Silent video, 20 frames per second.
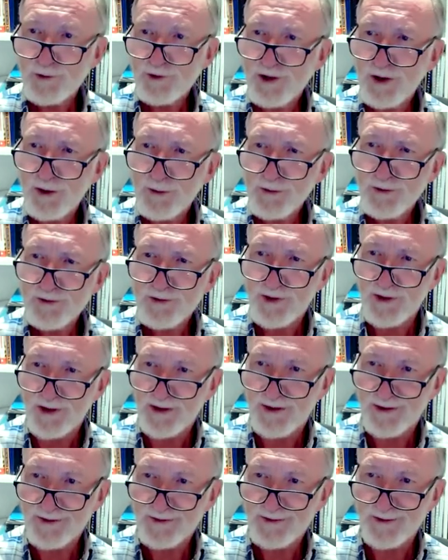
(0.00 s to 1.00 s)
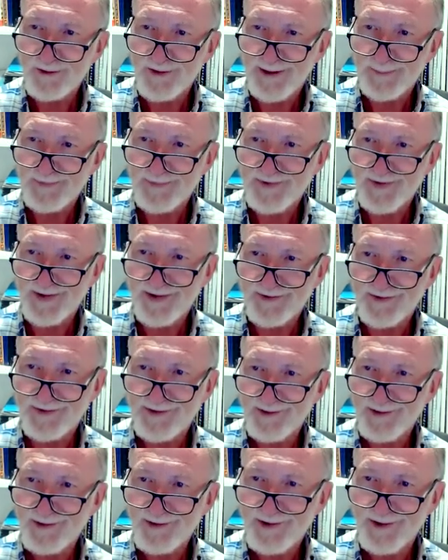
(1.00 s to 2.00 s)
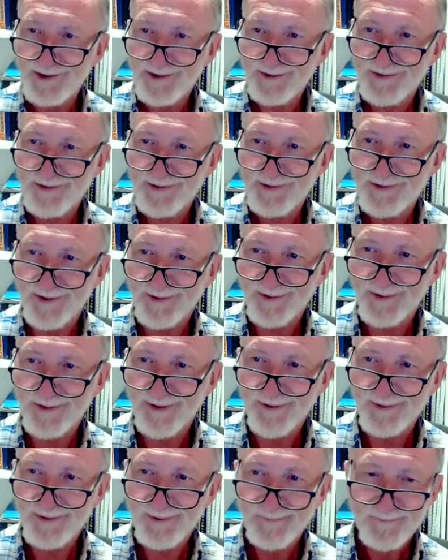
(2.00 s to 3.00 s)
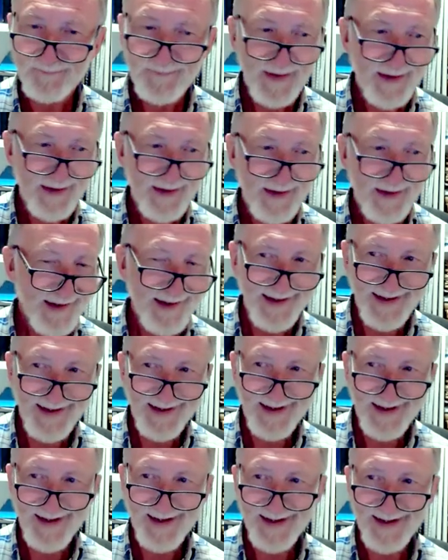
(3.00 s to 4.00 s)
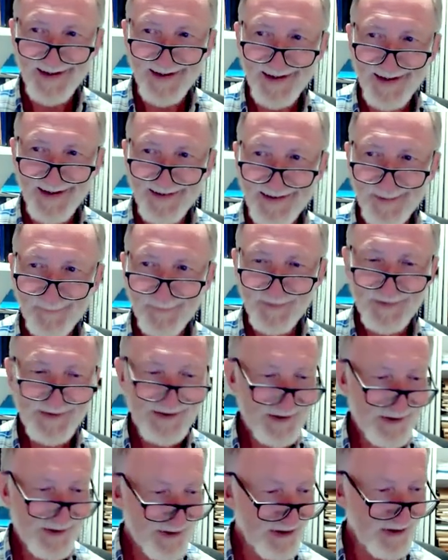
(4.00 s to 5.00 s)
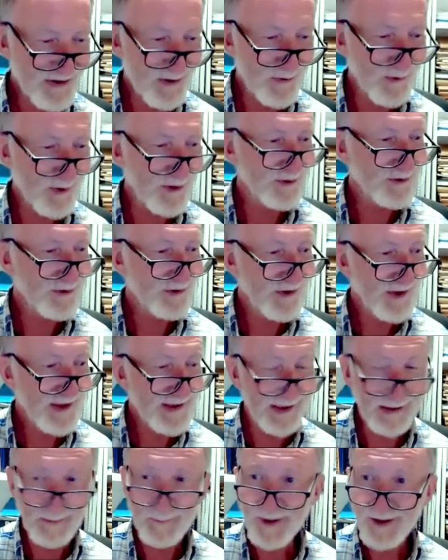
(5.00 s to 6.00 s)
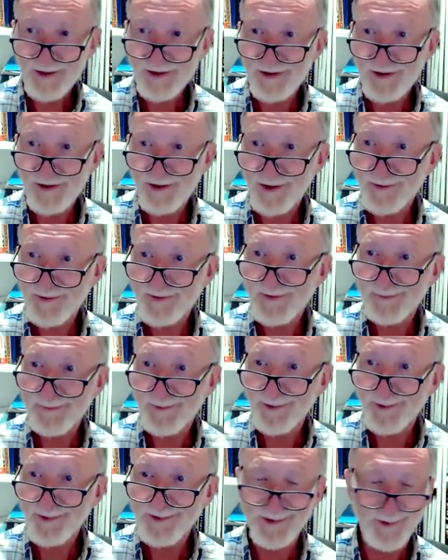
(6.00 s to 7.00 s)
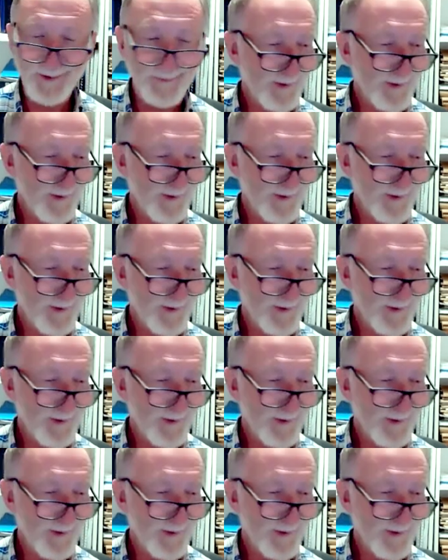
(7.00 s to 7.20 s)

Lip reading: culture your abscess? Do you culture it or not? And it's good to know what you're treating, but it can cost a fortune